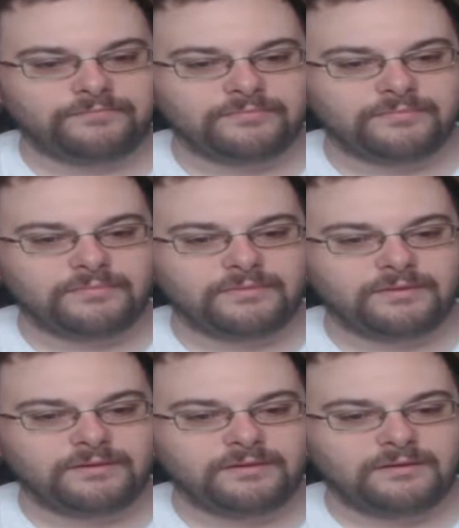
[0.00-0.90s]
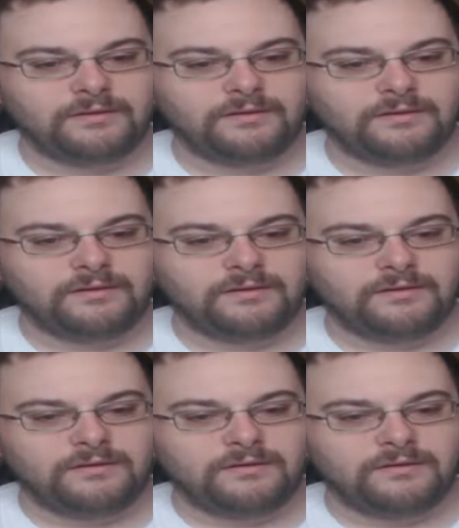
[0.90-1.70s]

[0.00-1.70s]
Nobody speaks.